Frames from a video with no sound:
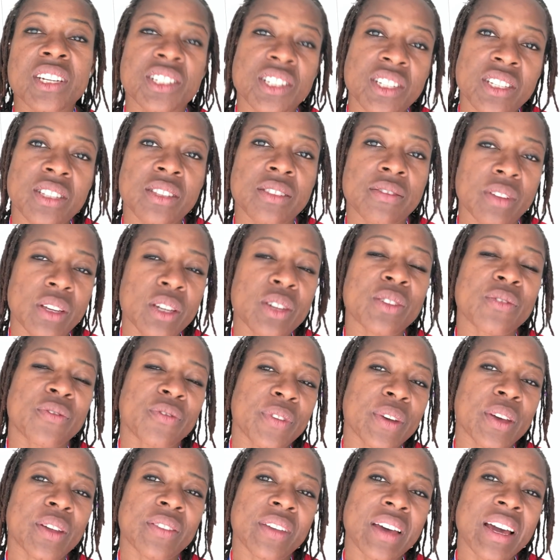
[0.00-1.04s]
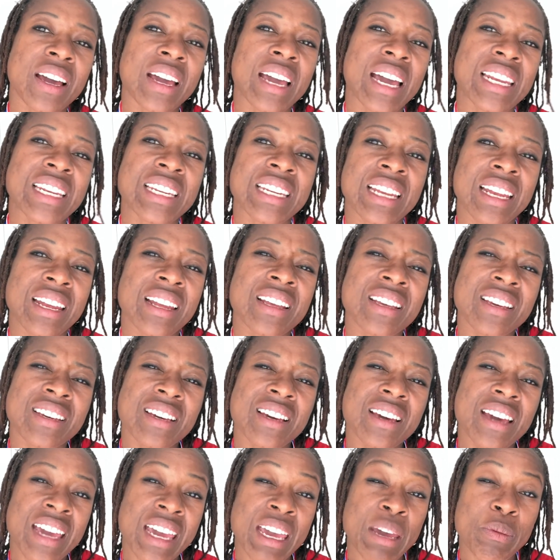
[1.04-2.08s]
I just could feel that I had
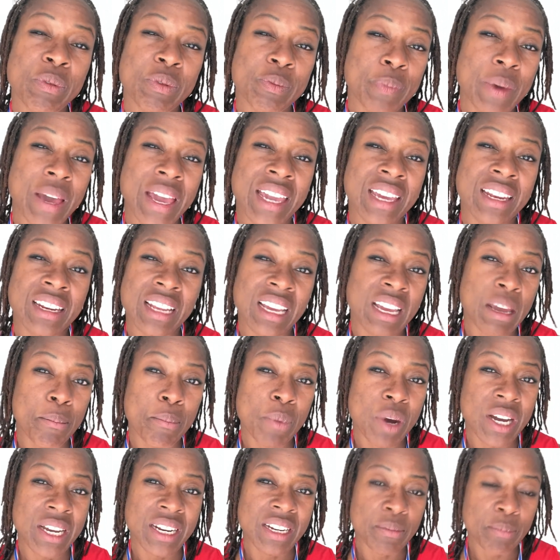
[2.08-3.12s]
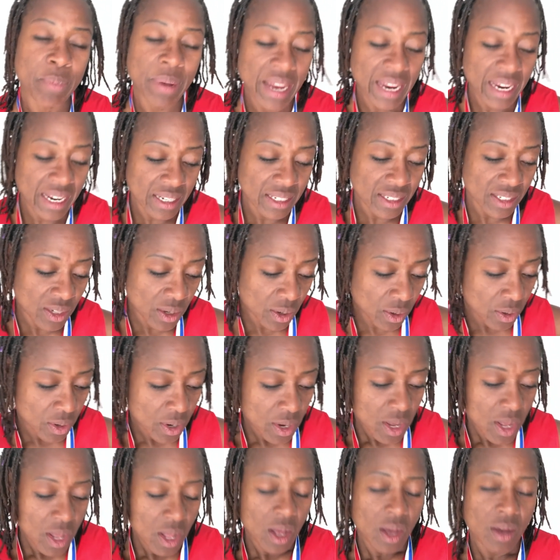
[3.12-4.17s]
a hip pain, like a minor pain. So
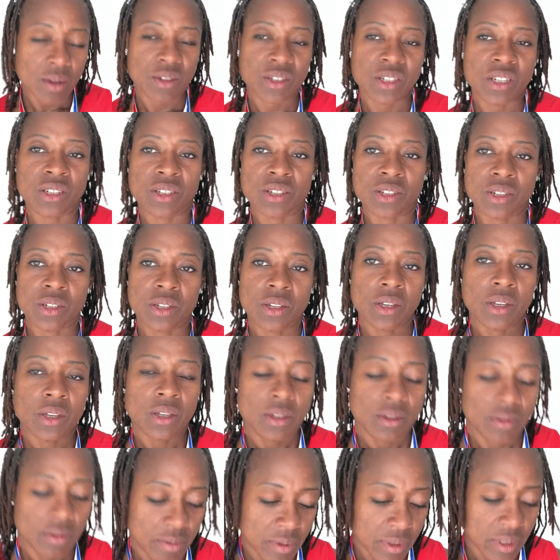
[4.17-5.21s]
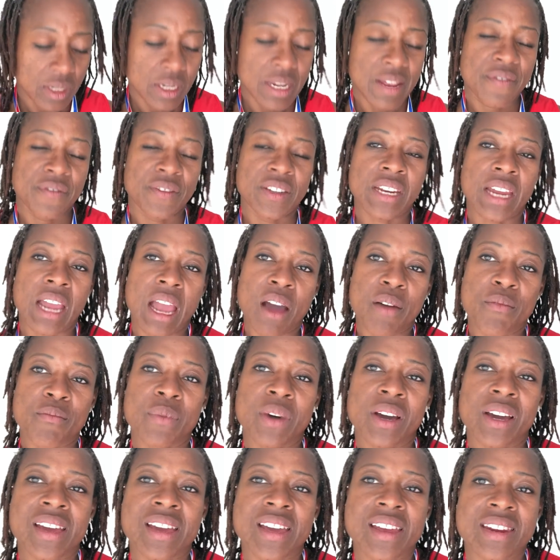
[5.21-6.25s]
I was just lifting up
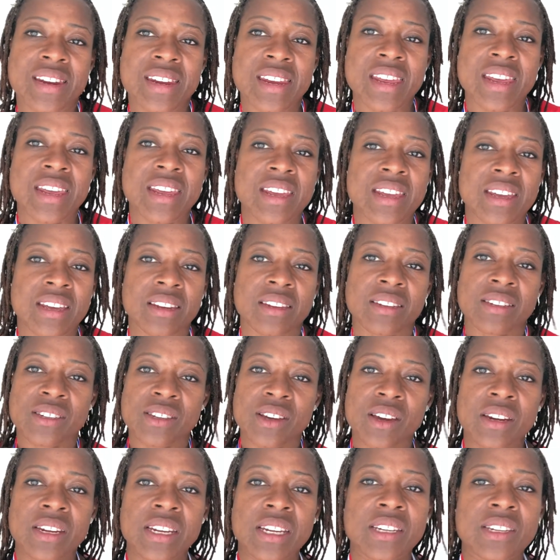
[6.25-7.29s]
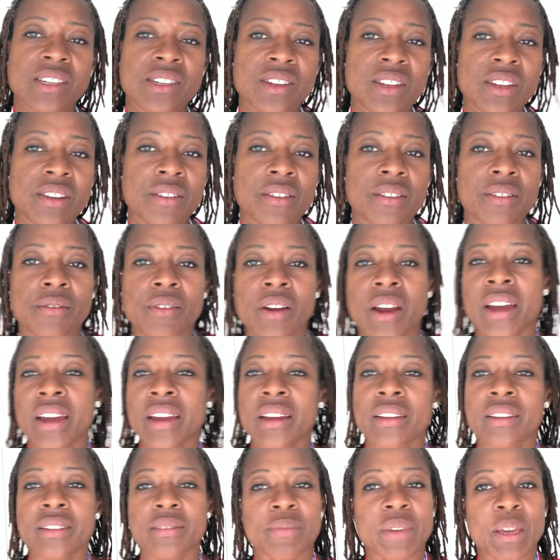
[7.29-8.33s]
my knee and turning it to the
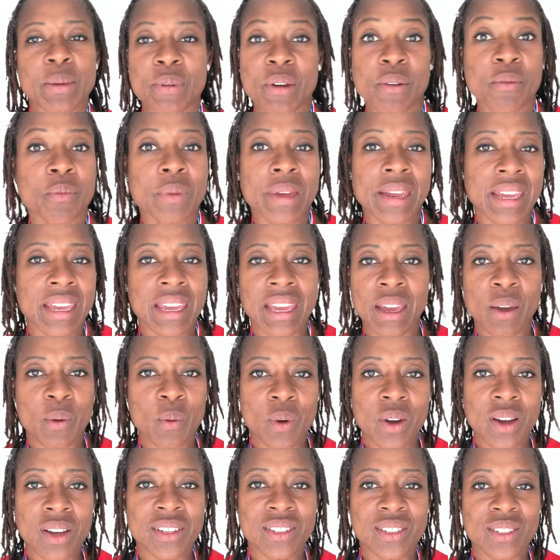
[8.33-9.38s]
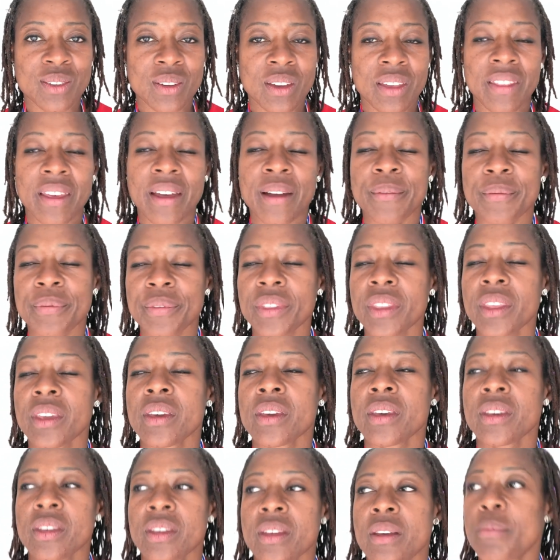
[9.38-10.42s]
right. Maybe I'm making it worse doing that.
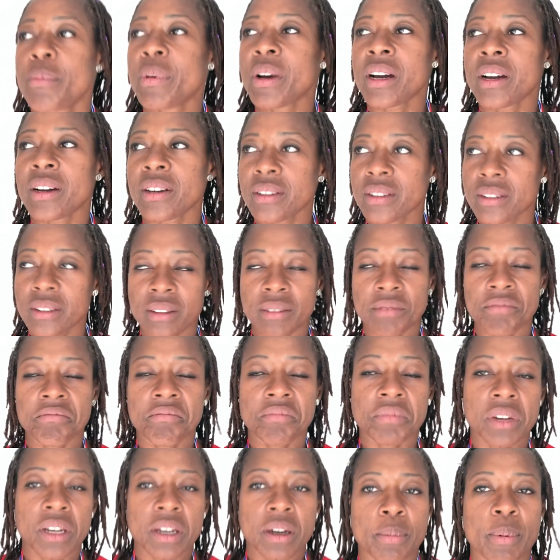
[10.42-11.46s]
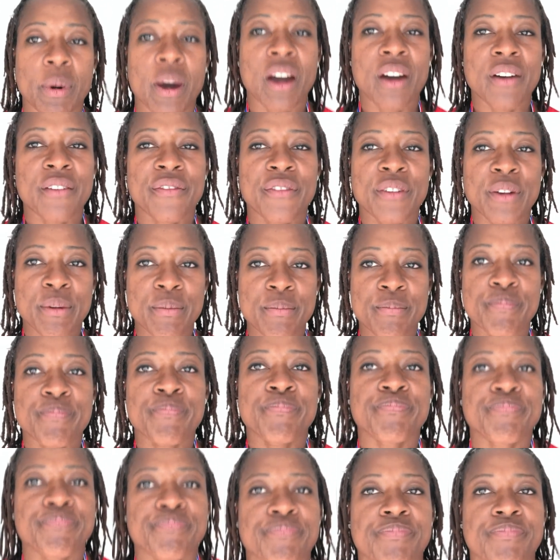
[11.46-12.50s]
But apart from